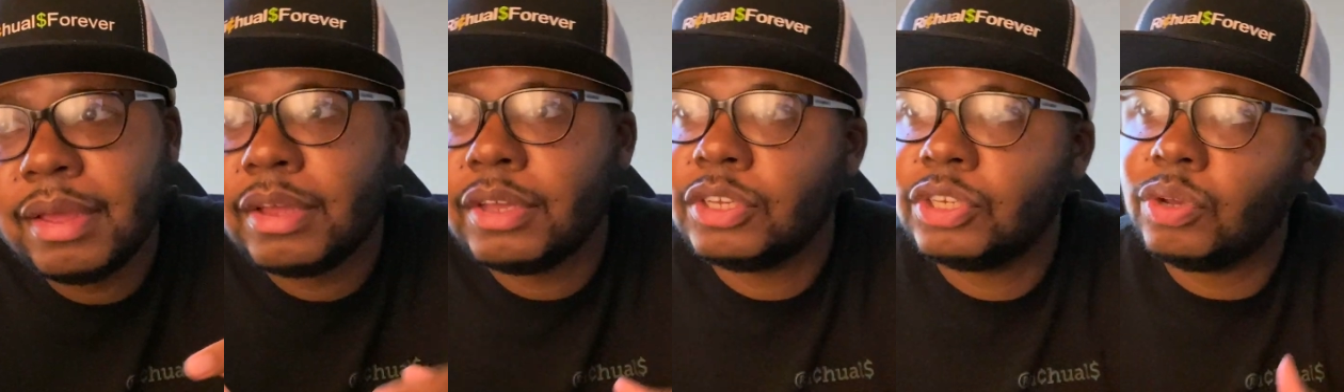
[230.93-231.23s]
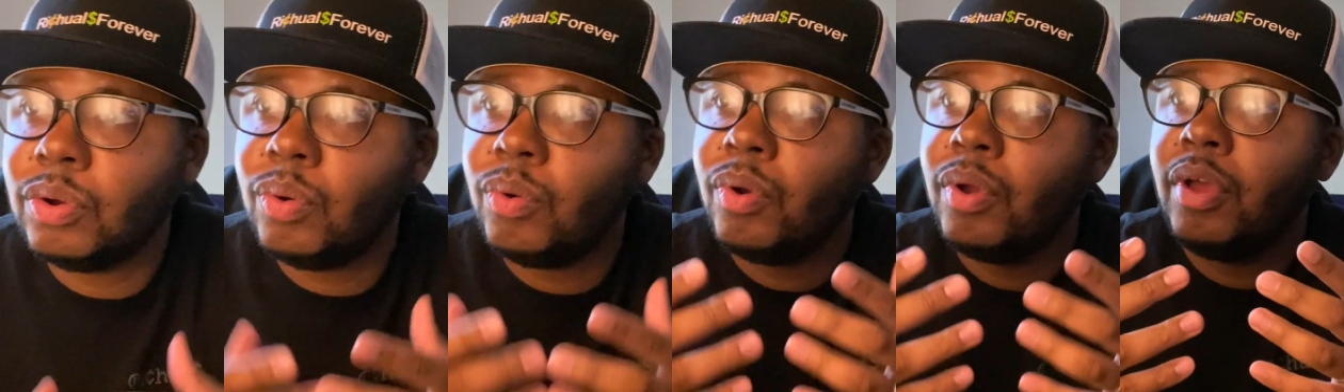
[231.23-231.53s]

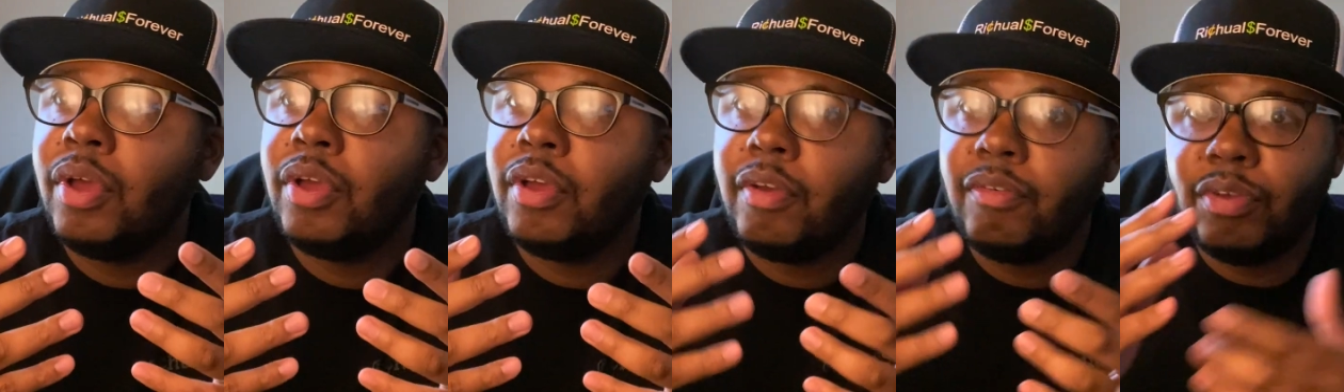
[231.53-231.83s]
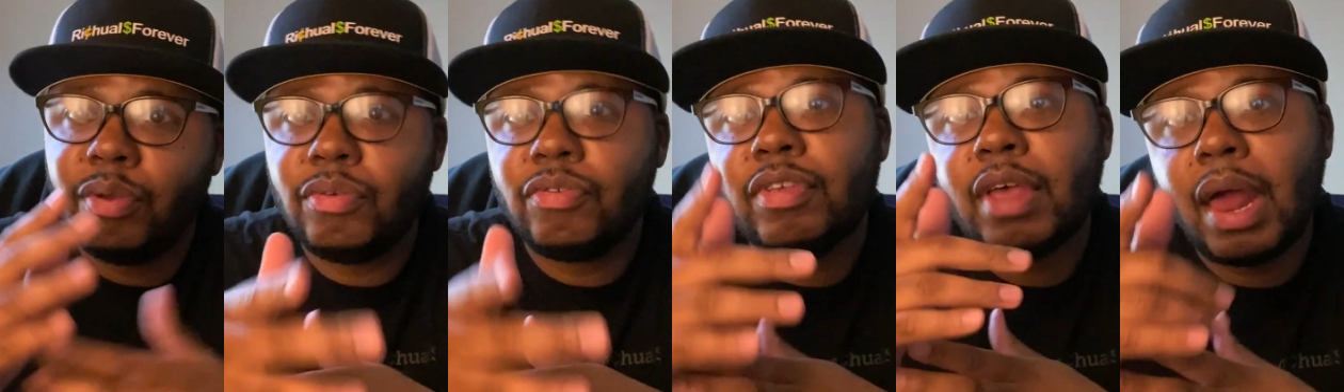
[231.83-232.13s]
So if
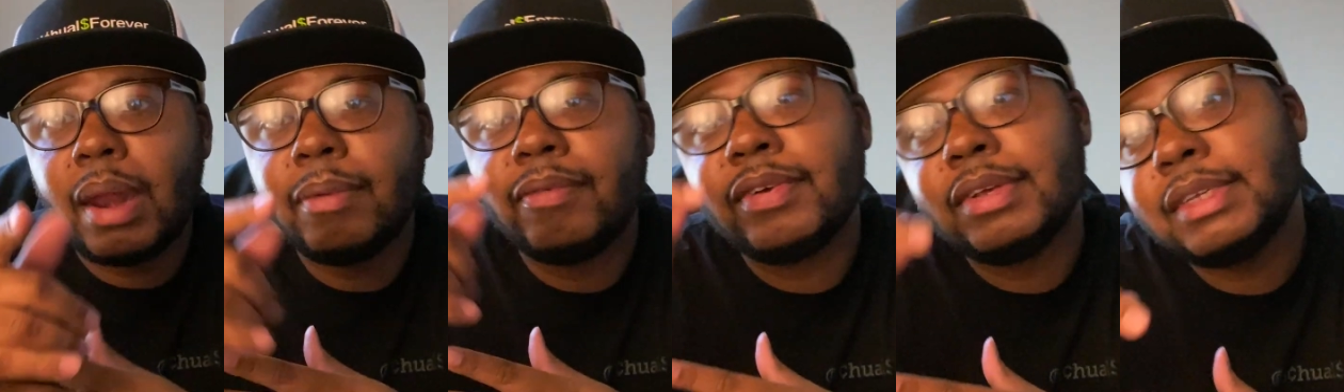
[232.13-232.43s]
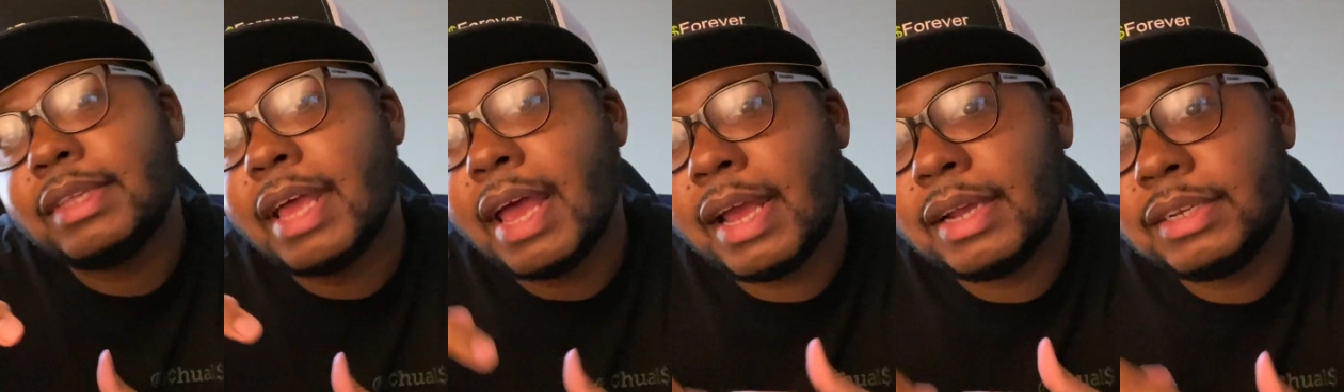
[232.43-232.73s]
you sign up for
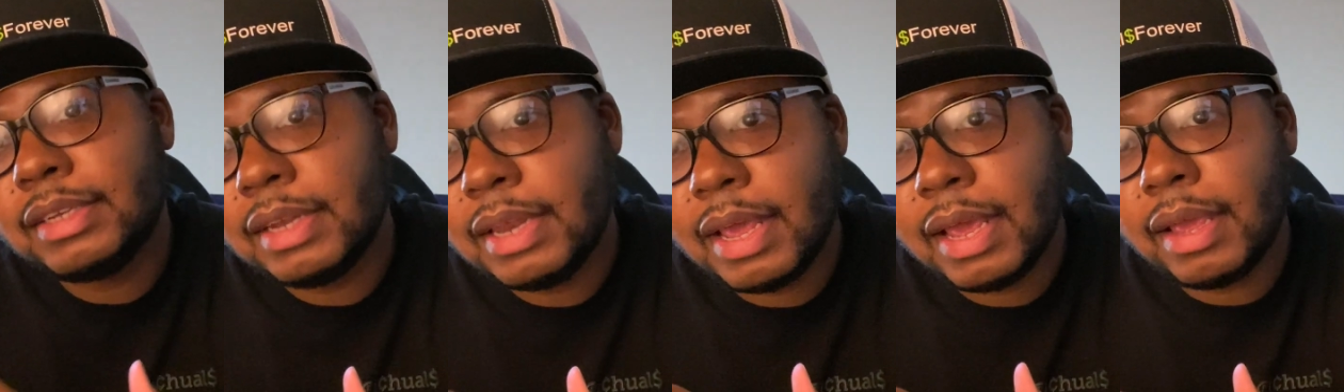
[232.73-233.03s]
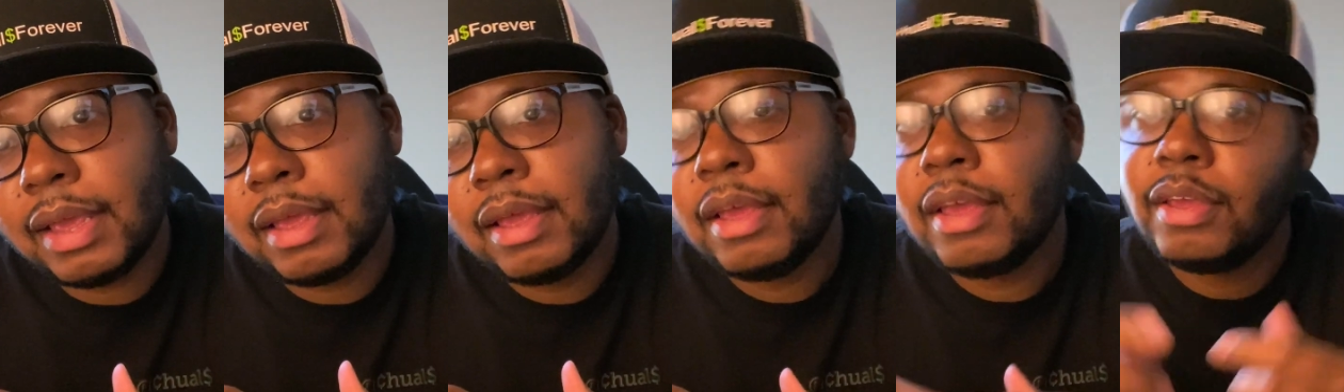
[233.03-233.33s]
Stash
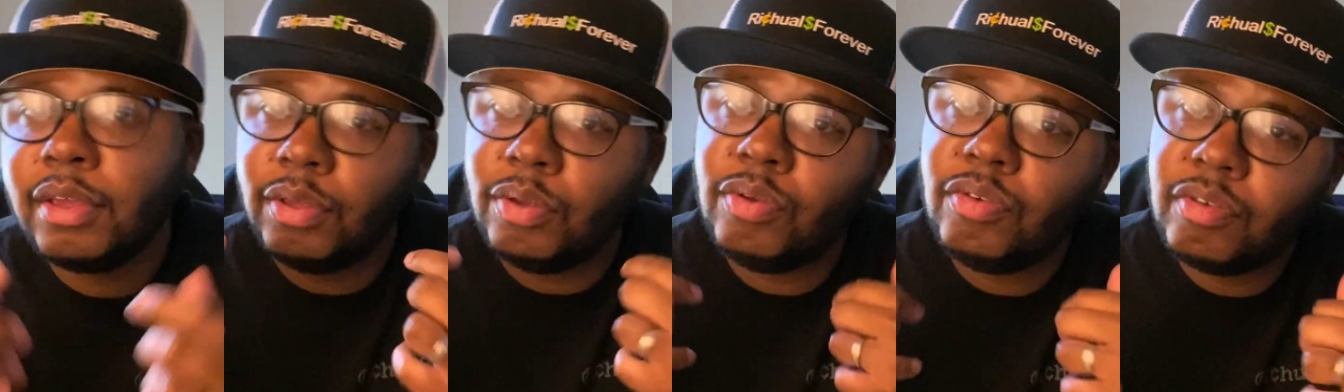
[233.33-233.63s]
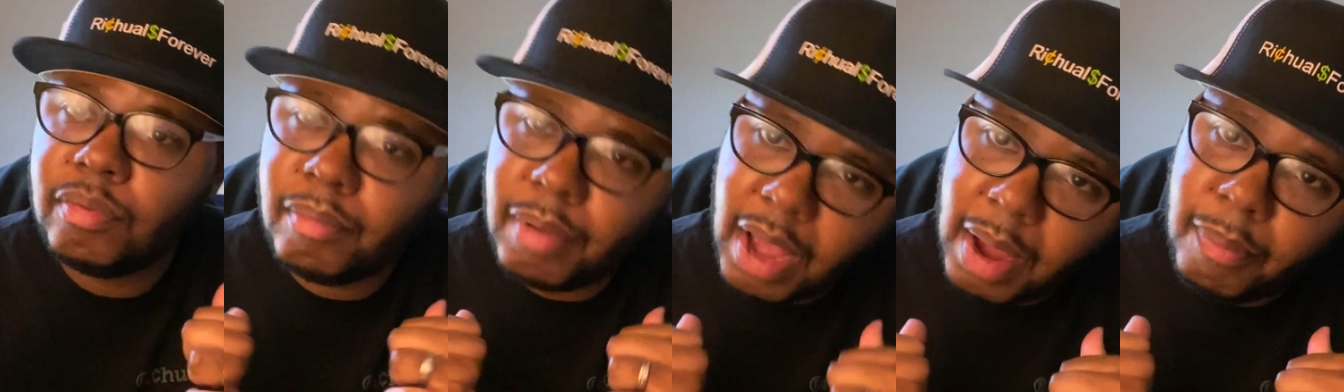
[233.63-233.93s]
today
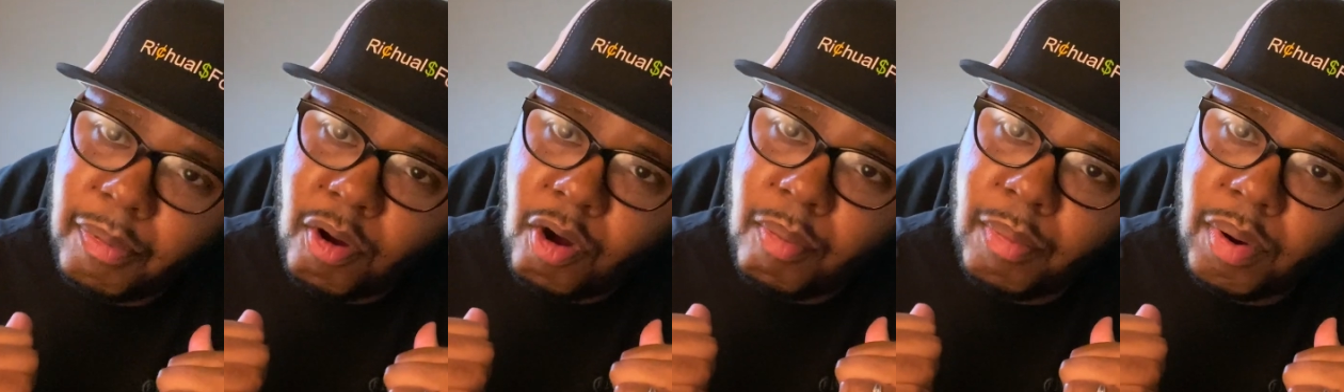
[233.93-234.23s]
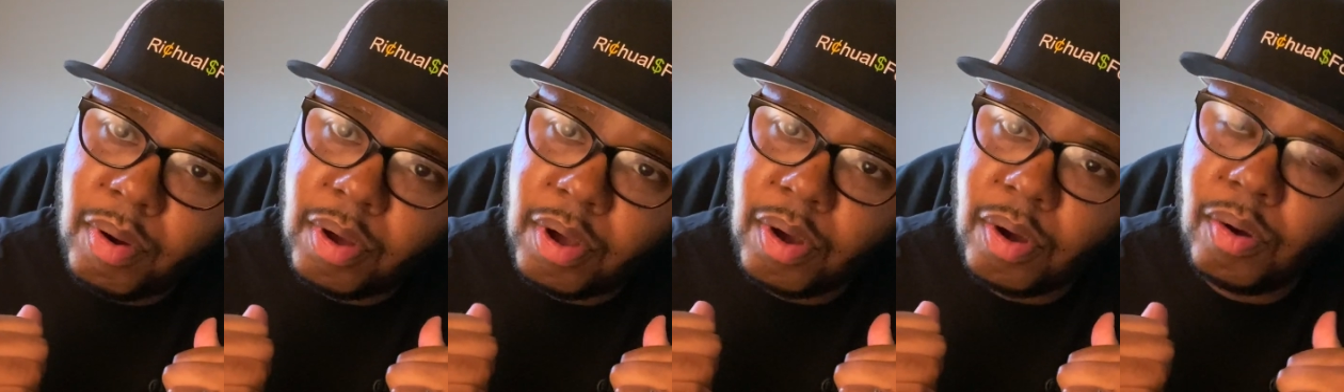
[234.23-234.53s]
using my
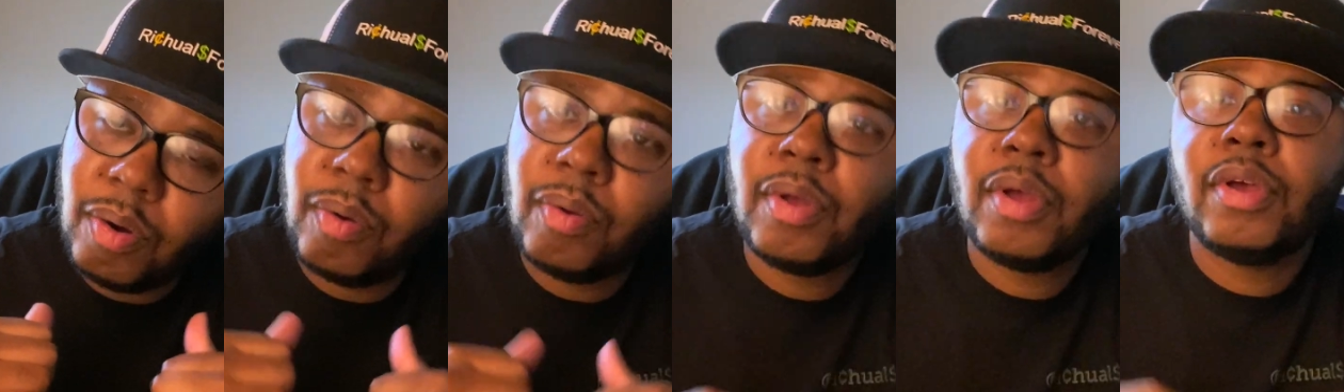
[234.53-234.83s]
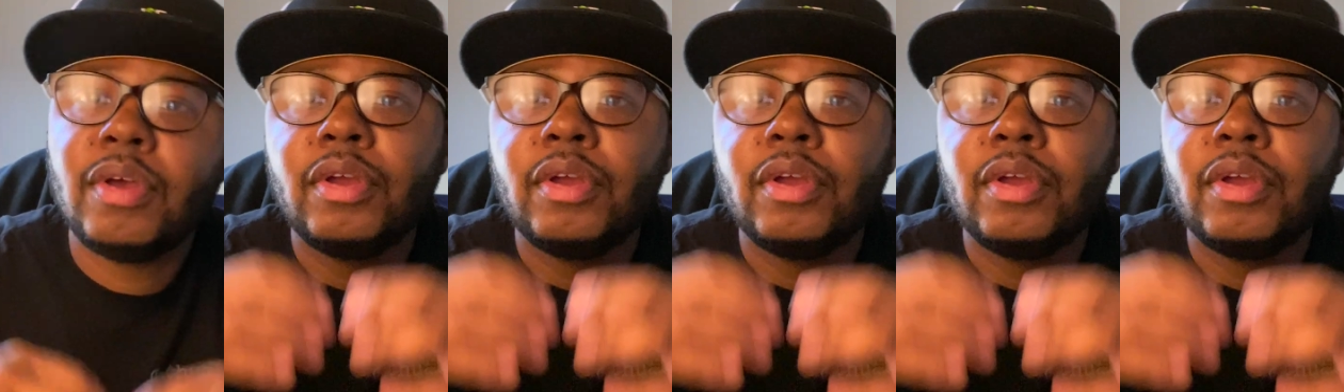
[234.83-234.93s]
promo code,